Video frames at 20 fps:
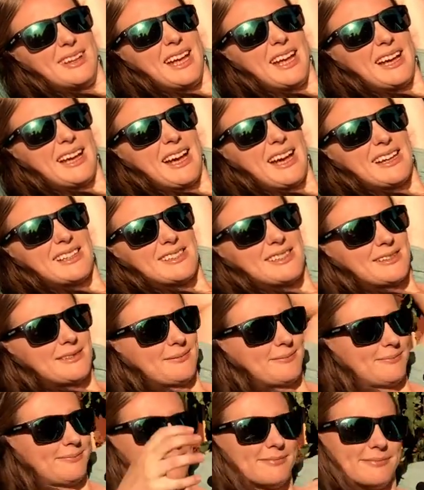guys,
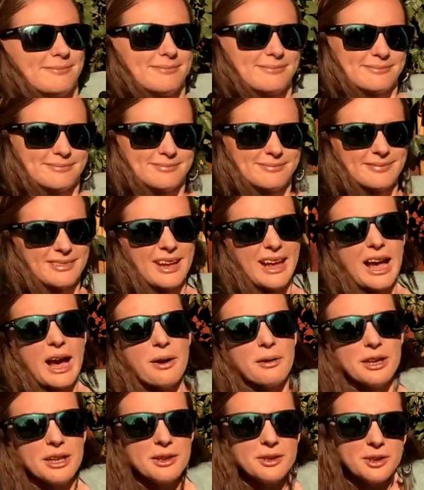how
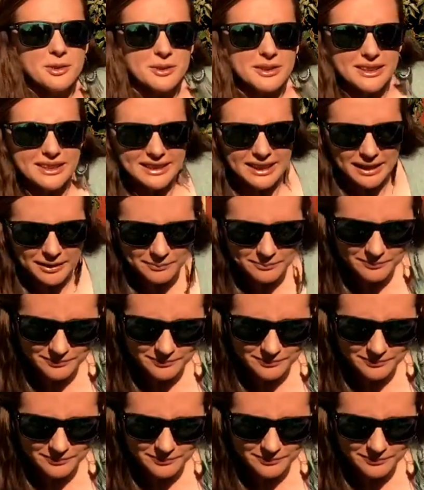are you doing today?